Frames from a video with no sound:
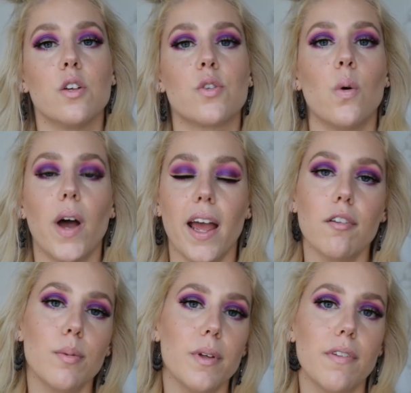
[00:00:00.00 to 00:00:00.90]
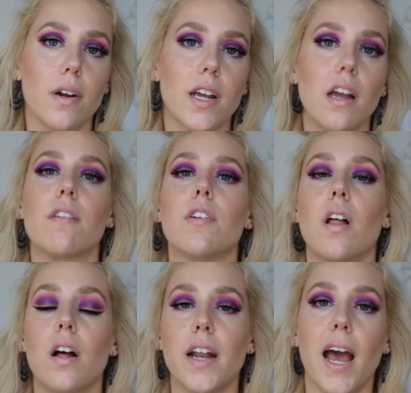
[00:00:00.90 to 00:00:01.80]
So I have to be very careful
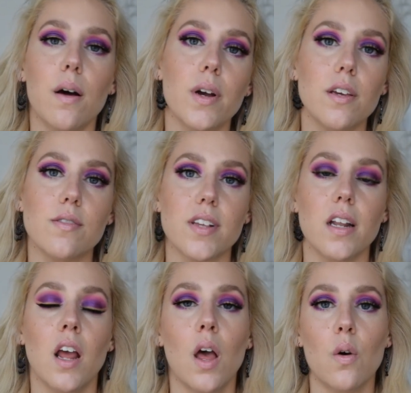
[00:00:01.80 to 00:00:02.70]
on how I use it,